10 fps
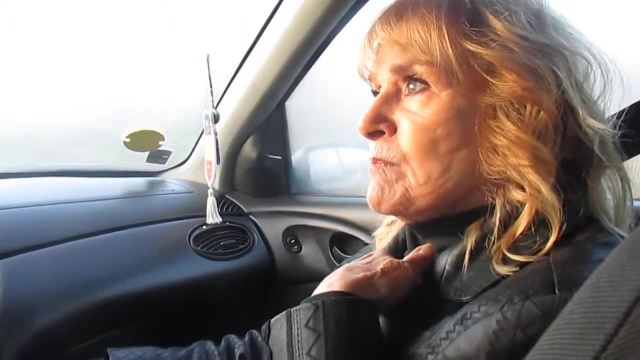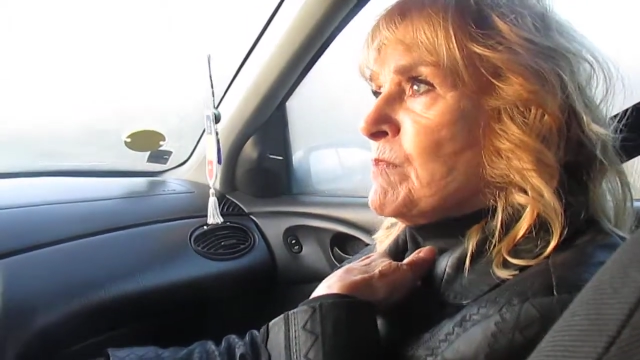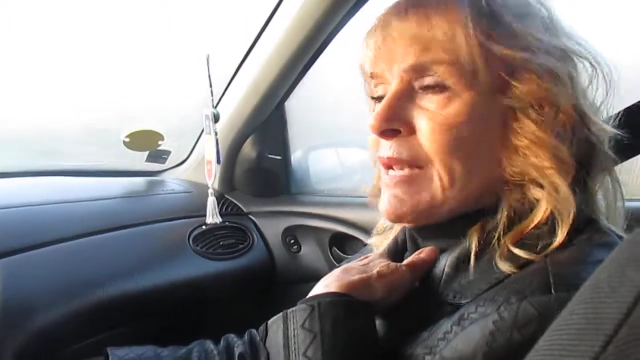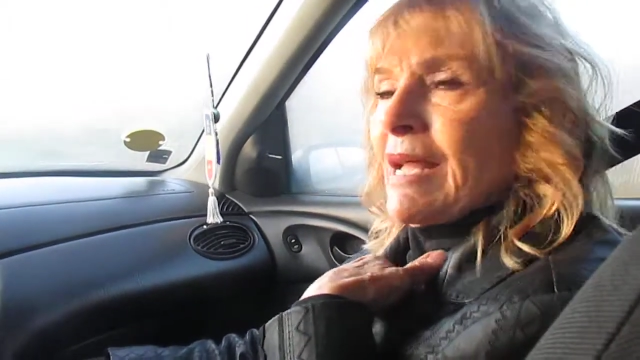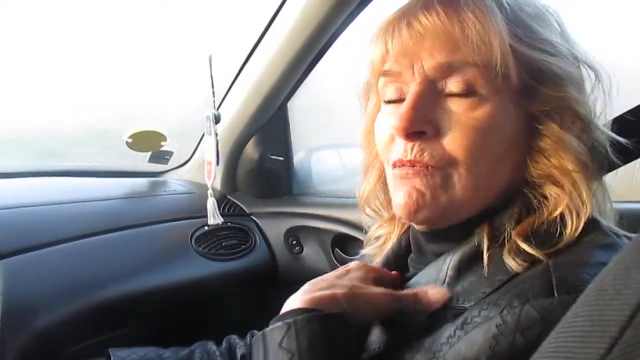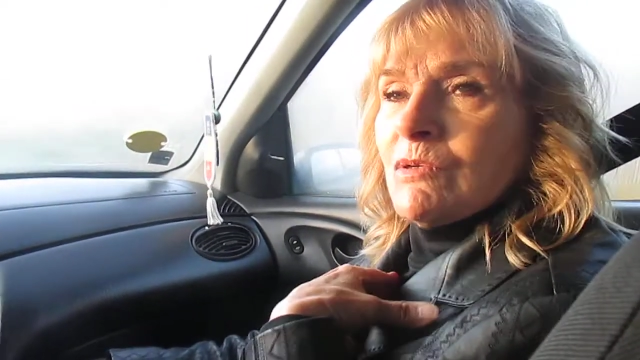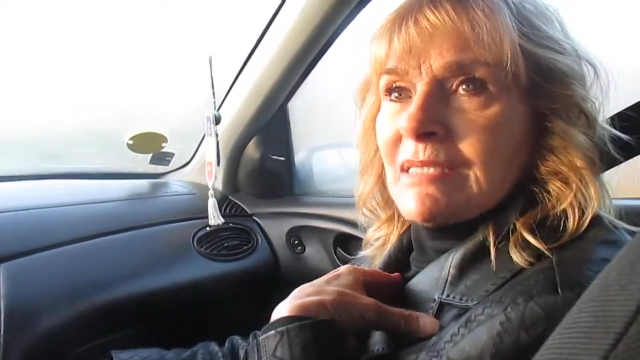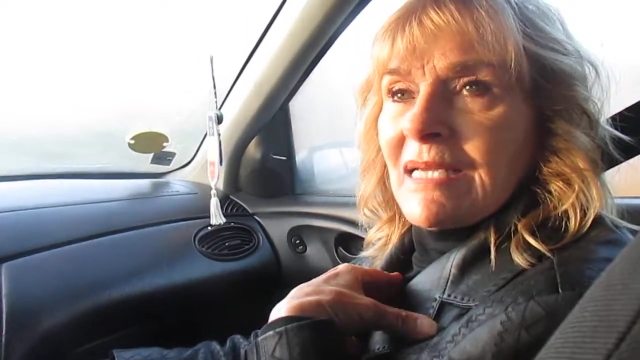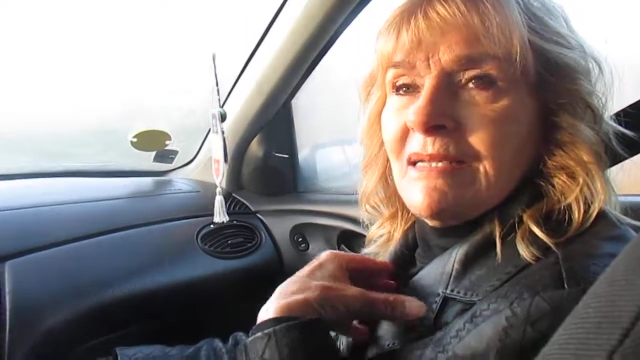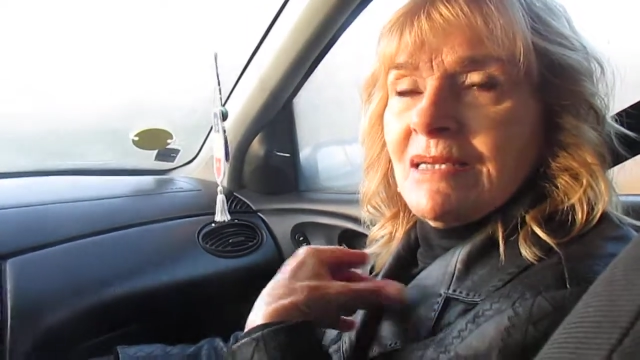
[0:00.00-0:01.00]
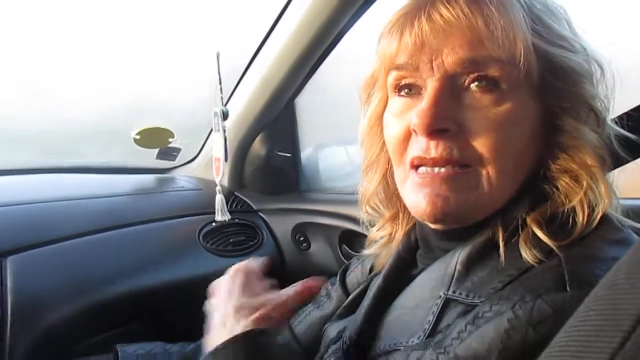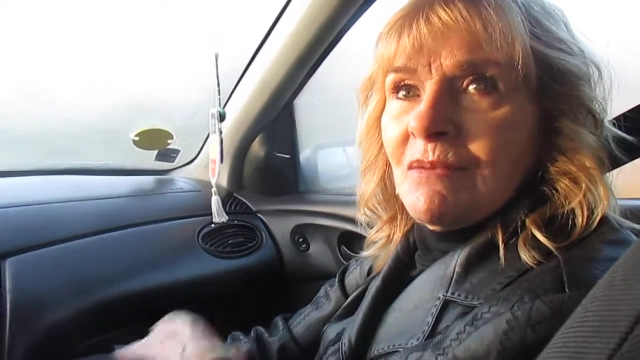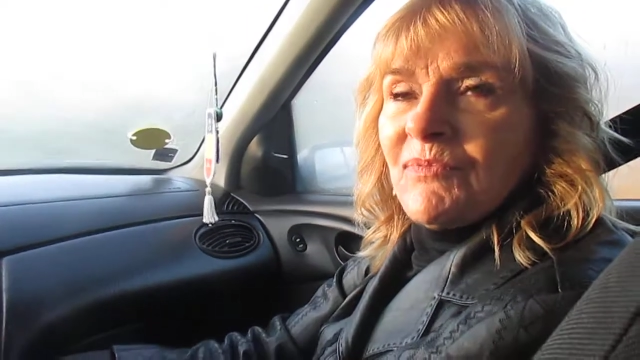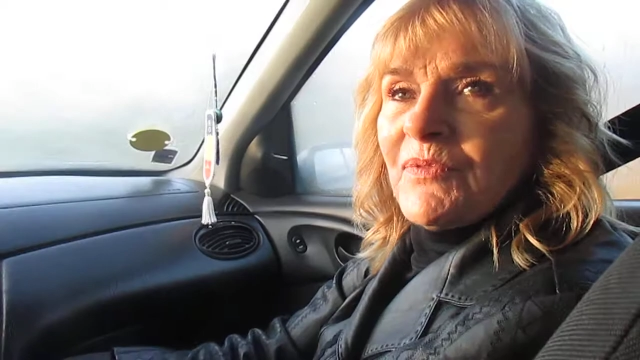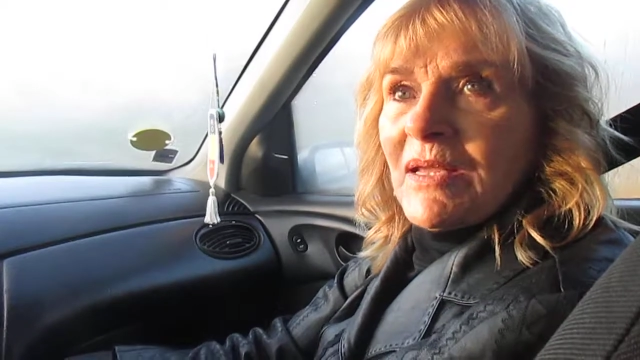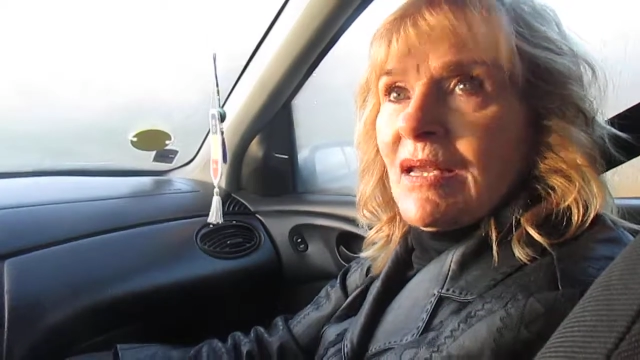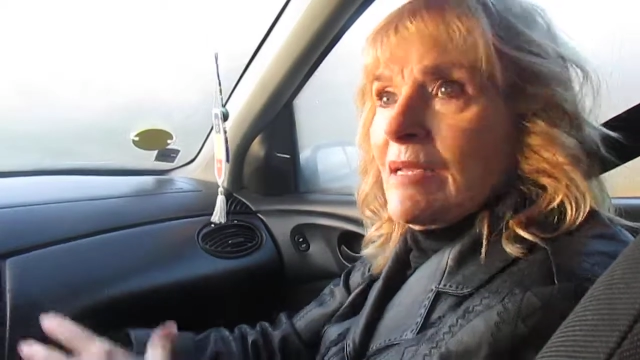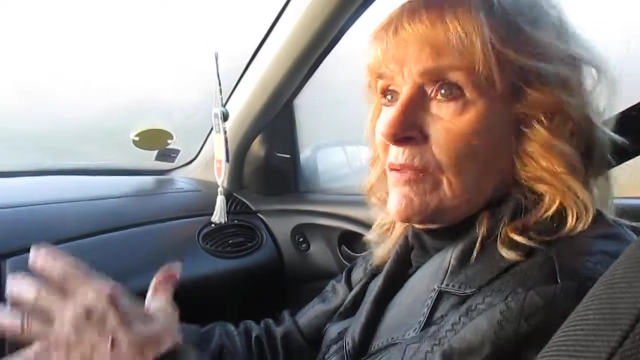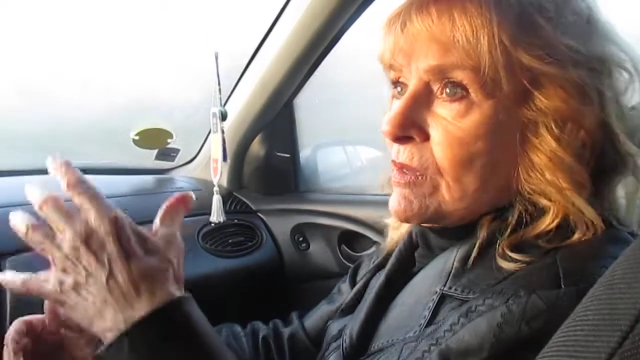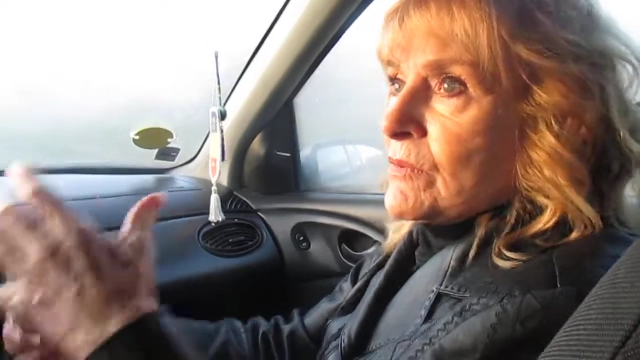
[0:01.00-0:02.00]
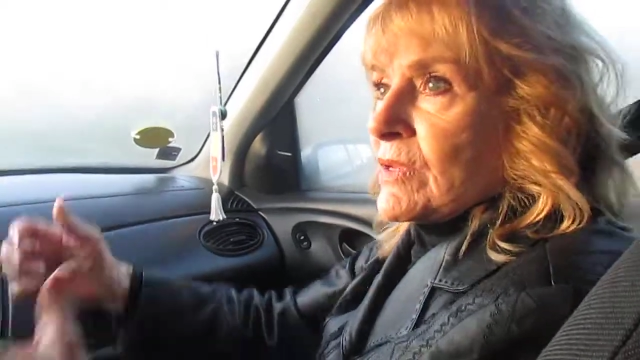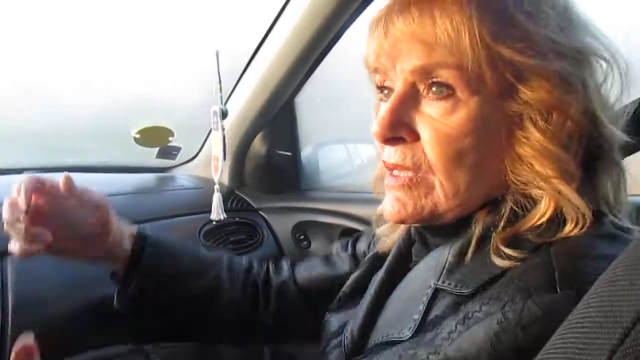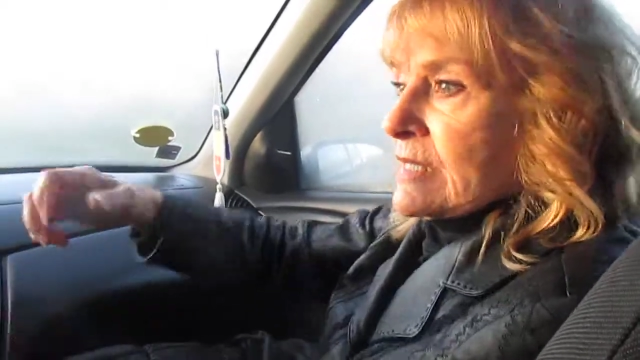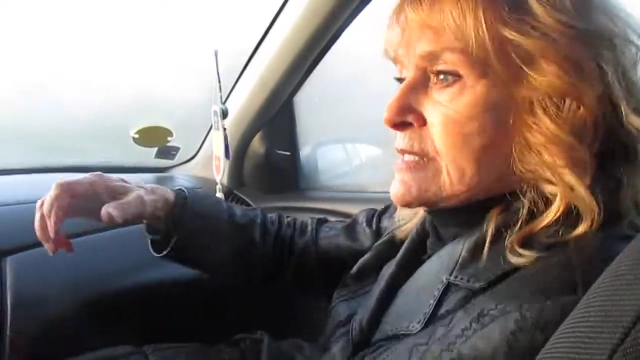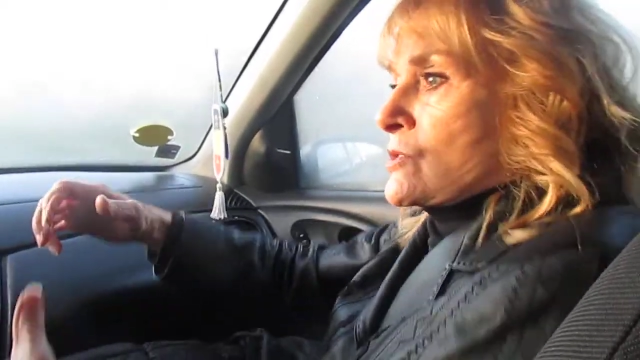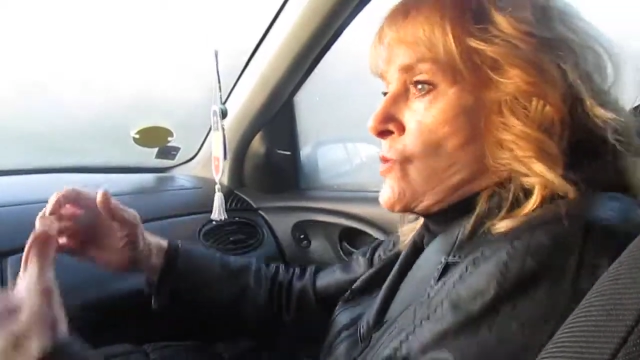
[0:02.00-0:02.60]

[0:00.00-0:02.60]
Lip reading: But I was, and then it's